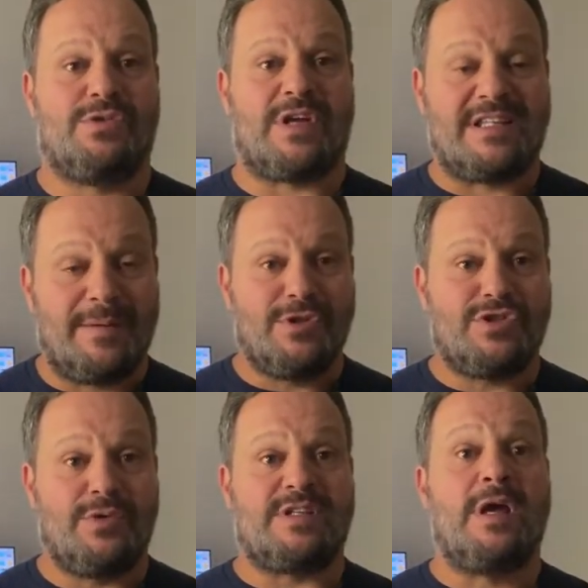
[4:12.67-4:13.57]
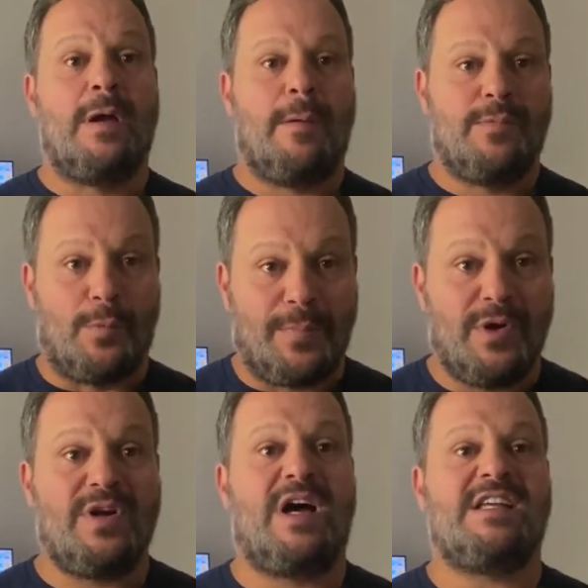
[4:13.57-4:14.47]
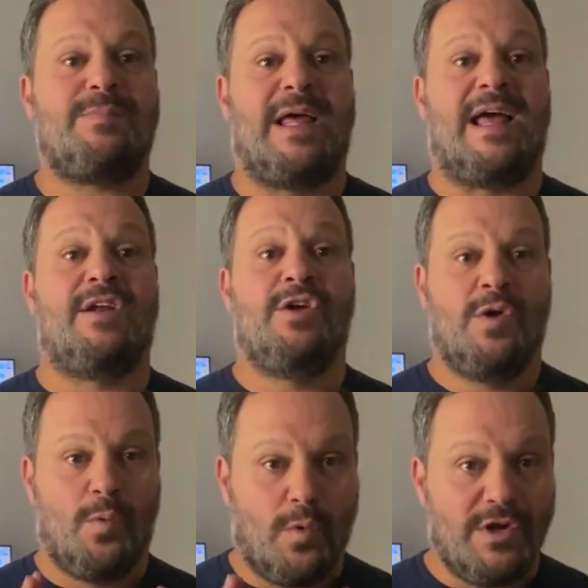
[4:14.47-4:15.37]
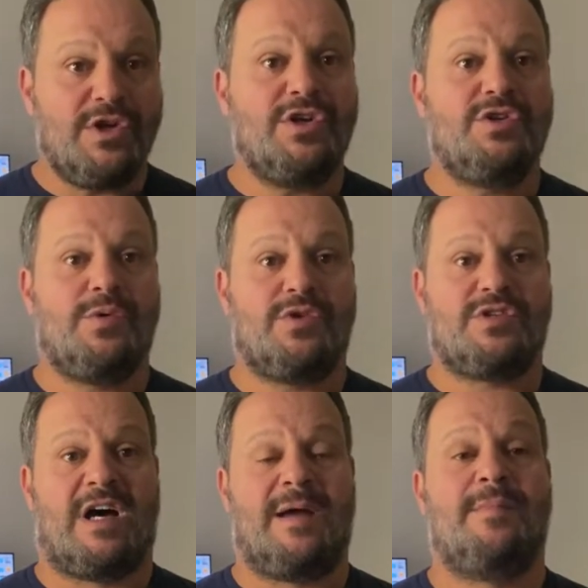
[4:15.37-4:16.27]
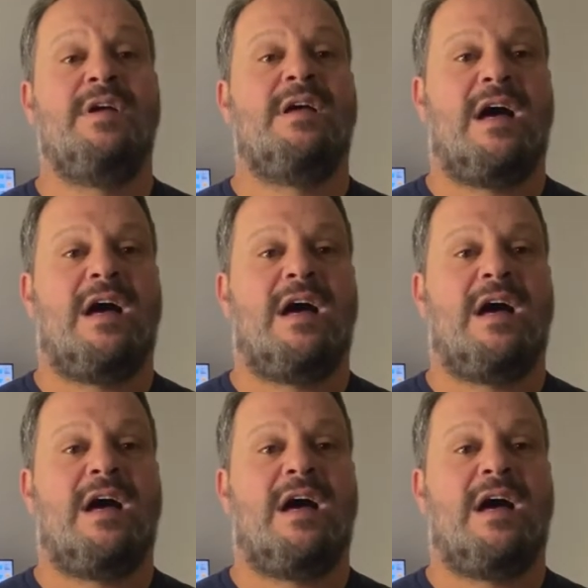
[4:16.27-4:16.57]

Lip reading: So at number 2 is your periodized plan. What are you going to do with your time?